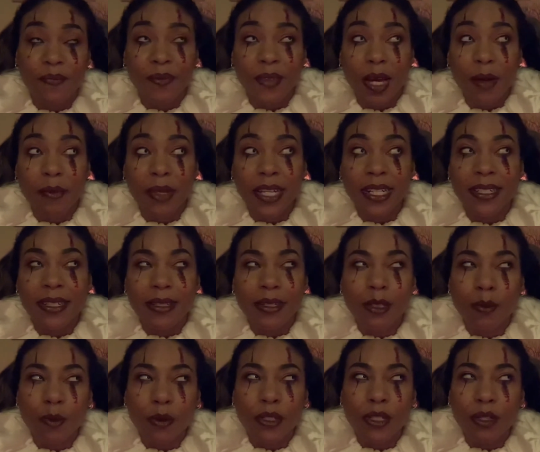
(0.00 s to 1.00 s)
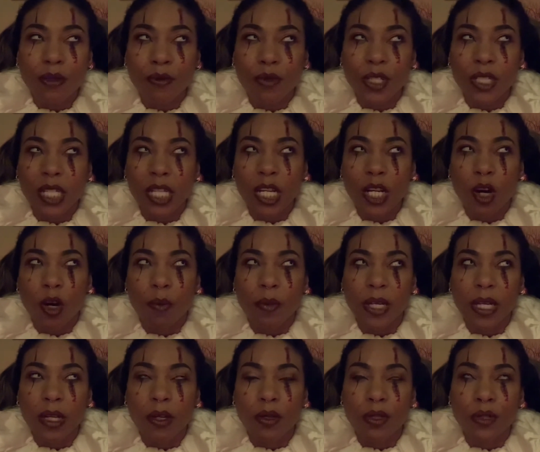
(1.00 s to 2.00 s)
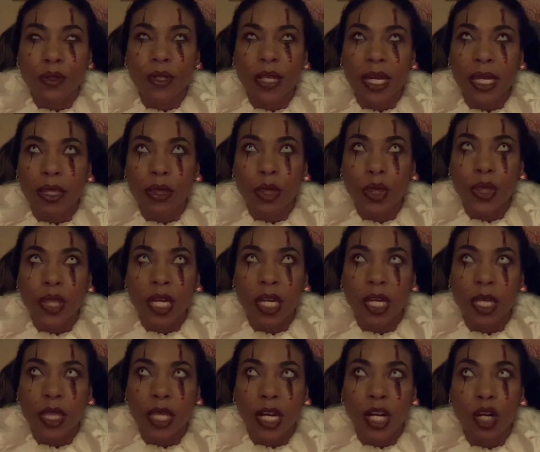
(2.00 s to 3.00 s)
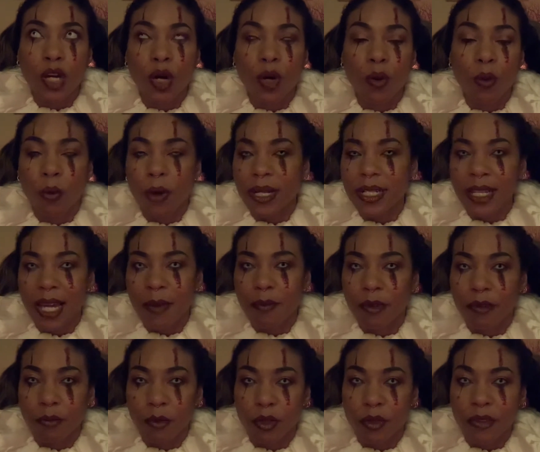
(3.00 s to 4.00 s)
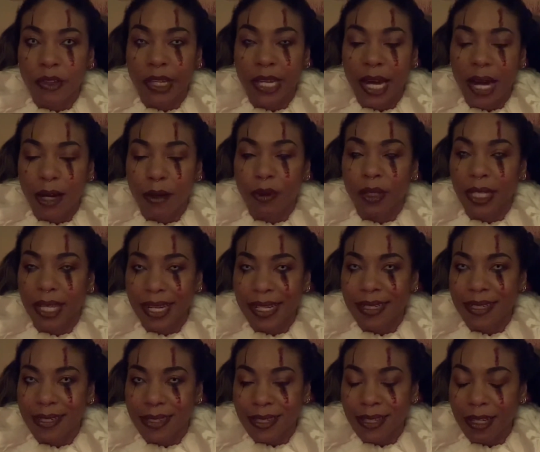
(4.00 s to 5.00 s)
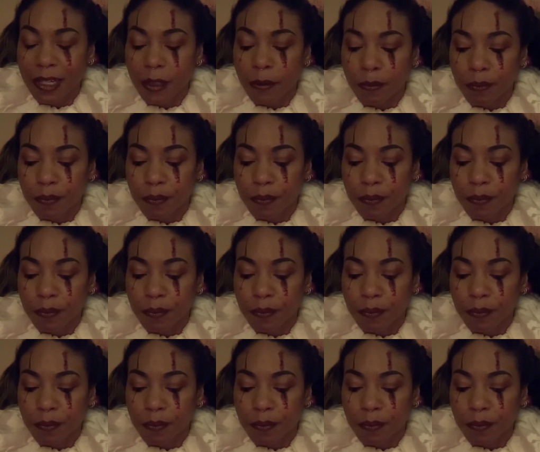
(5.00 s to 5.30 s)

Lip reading: I'm like, does this person really know me, or do they think they know what type of movie I would like to see?